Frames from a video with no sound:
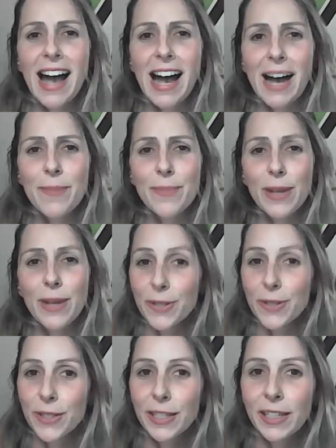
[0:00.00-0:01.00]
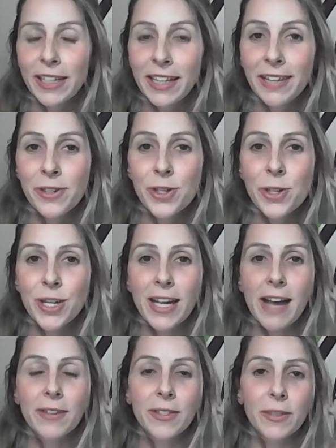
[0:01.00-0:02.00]
but I was on the Clean Energy
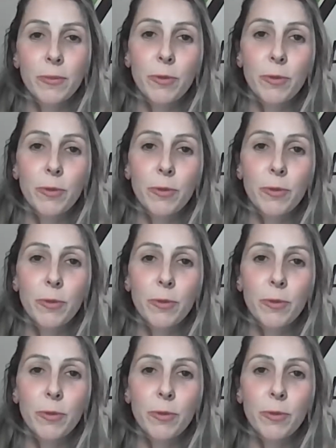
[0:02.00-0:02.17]
Council,